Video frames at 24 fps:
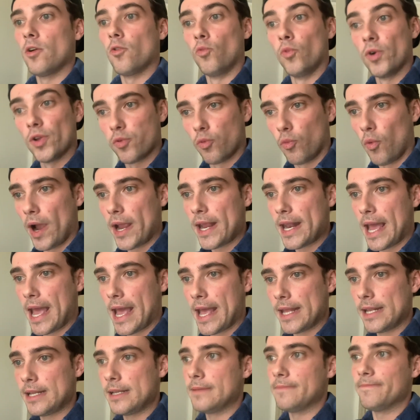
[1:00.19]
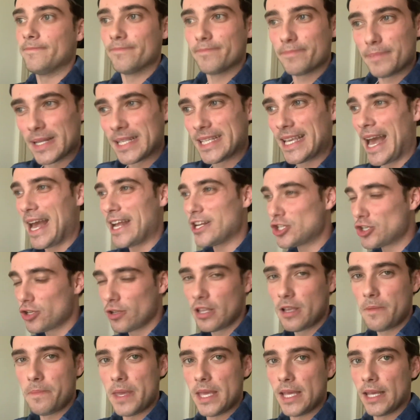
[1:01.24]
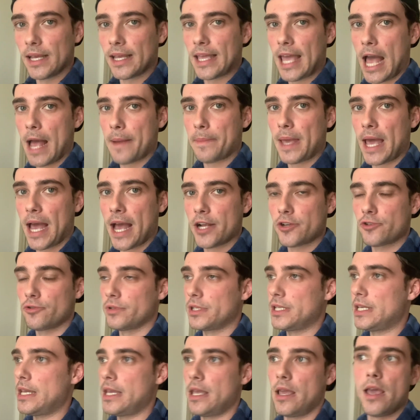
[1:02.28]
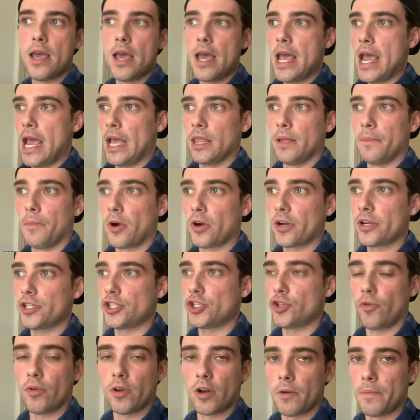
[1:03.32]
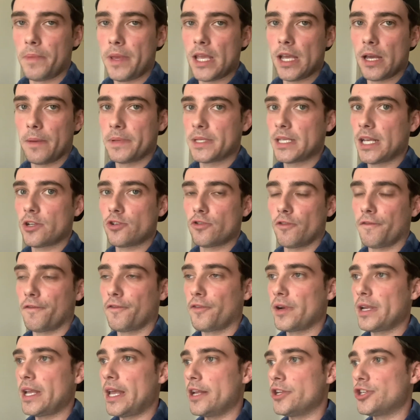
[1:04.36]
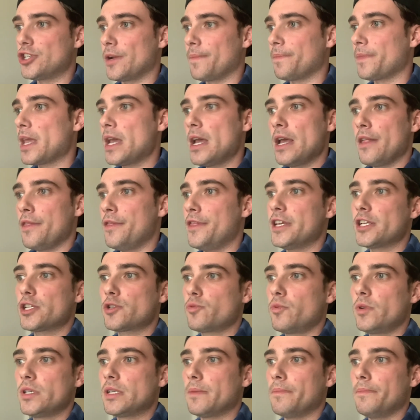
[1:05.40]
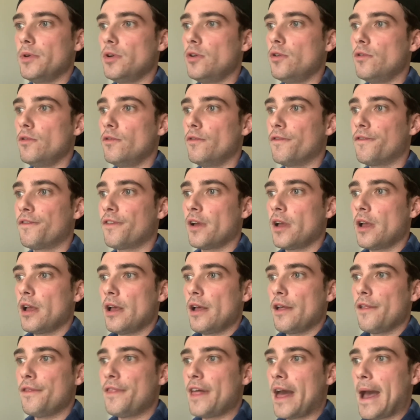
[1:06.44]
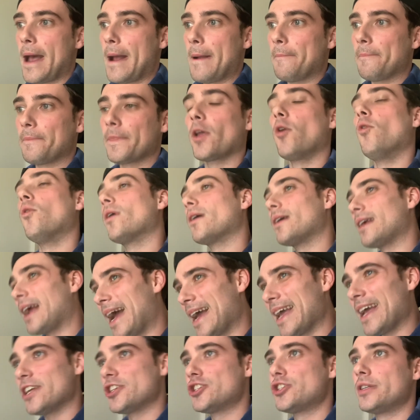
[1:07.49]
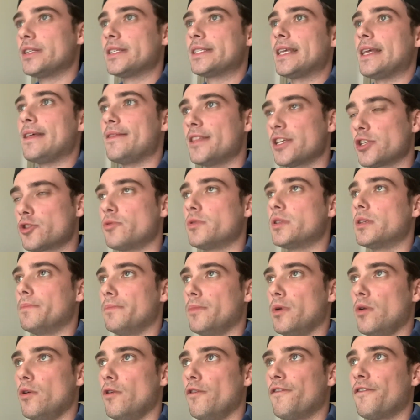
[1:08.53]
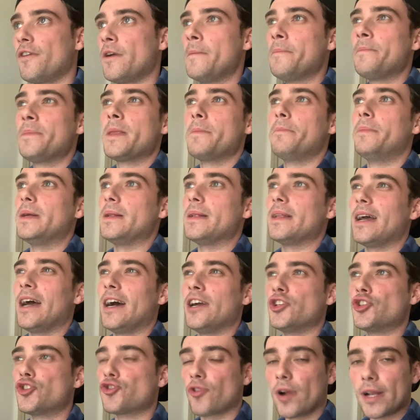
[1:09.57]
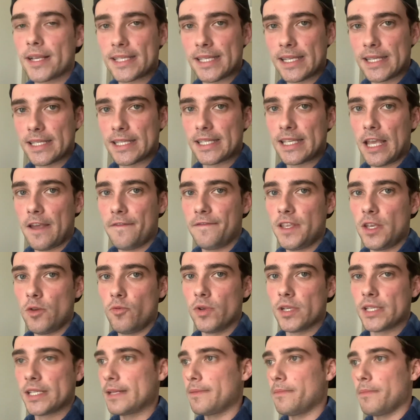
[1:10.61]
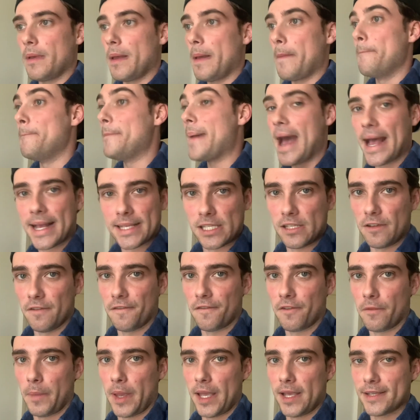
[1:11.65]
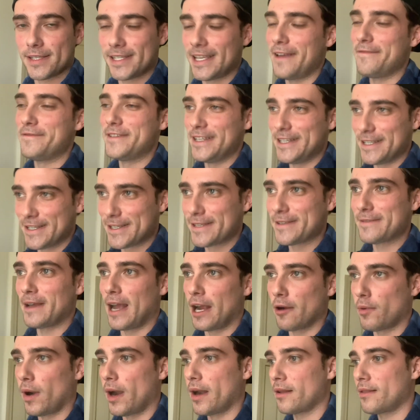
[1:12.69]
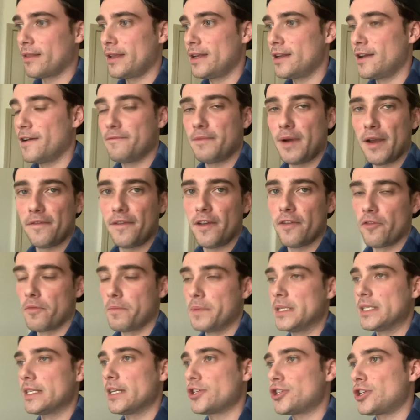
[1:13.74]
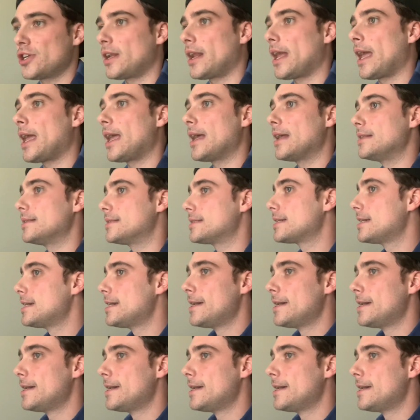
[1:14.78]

with Whitehead potentially being a cap casualty and LaMarcus Joyner being a potential free agent, this was a move that, or I shouldn't say this was a move, but addressing safety was massive for me. Safety's, ironically enough, my favorite position. And,